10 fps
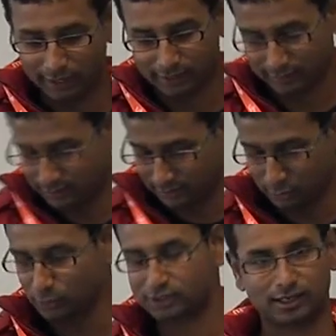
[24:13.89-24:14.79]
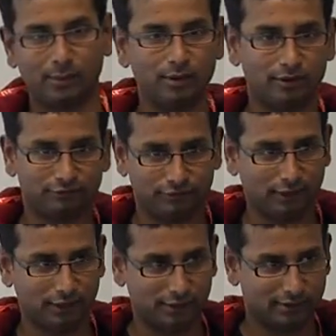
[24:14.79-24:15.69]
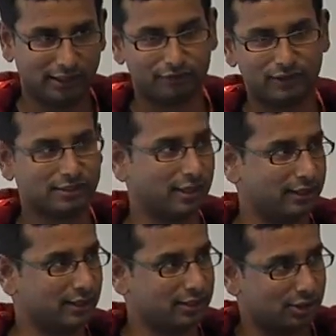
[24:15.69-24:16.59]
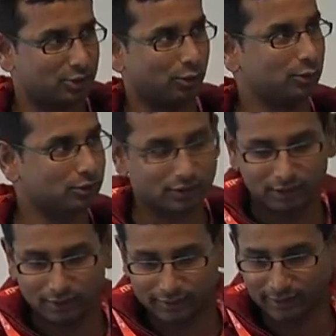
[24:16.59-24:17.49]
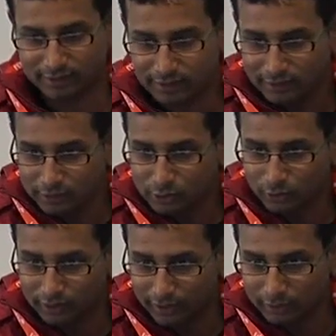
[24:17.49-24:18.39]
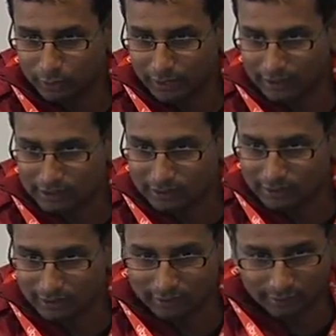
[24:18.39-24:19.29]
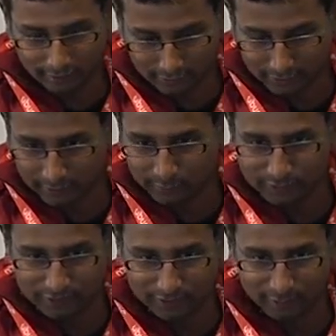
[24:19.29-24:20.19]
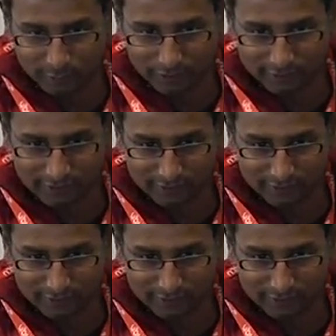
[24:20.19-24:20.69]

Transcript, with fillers: I had used a couple of uh, the reference architectures, all those things. So there you can actually see, uh, let me see, look at,